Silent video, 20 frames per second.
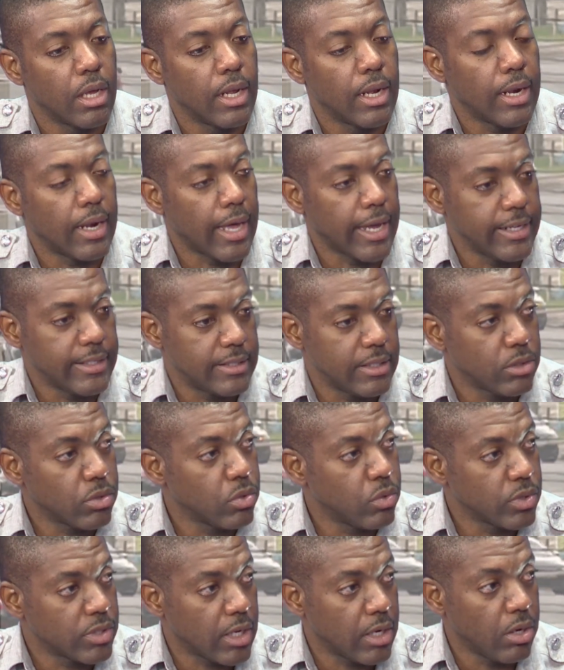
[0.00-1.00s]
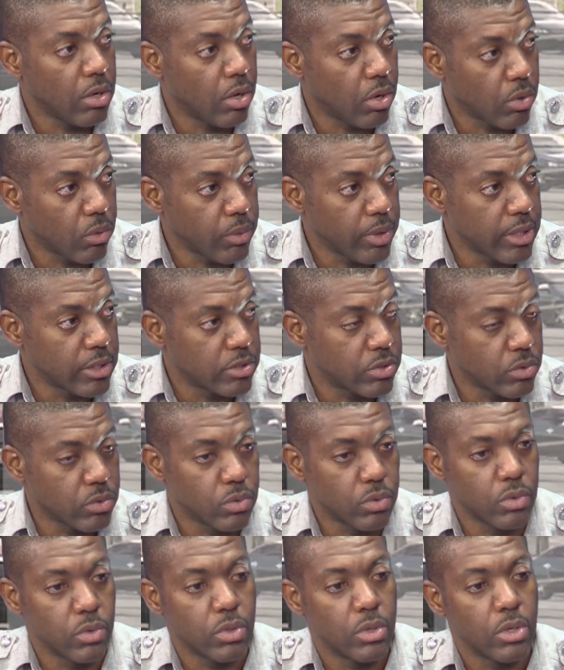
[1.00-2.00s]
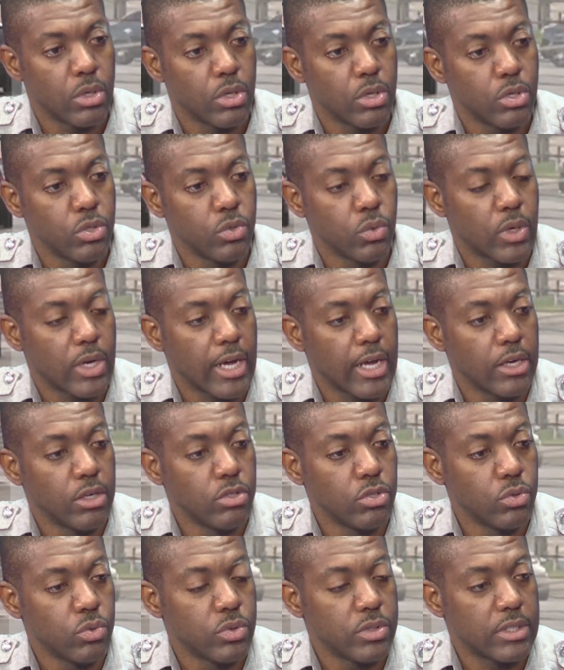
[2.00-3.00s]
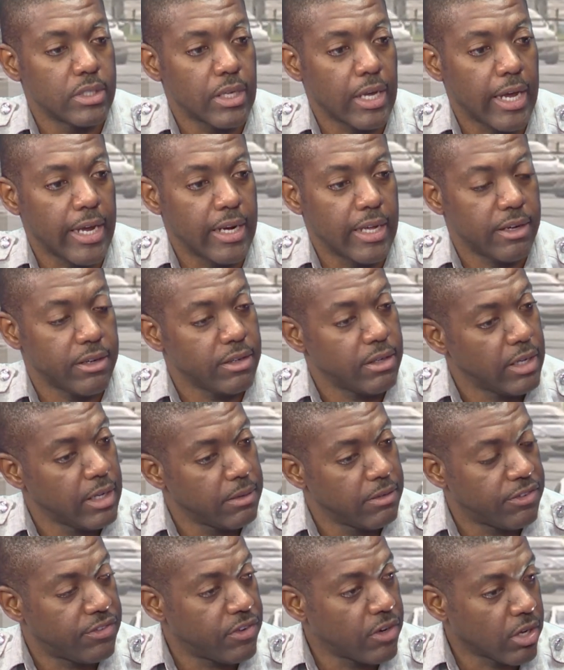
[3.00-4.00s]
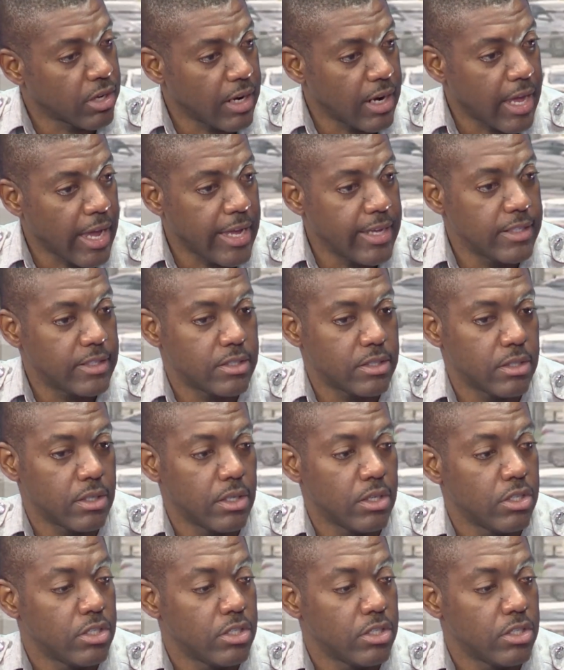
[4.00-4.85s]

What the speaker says: lighting goes a long way. So you can use either floodlights,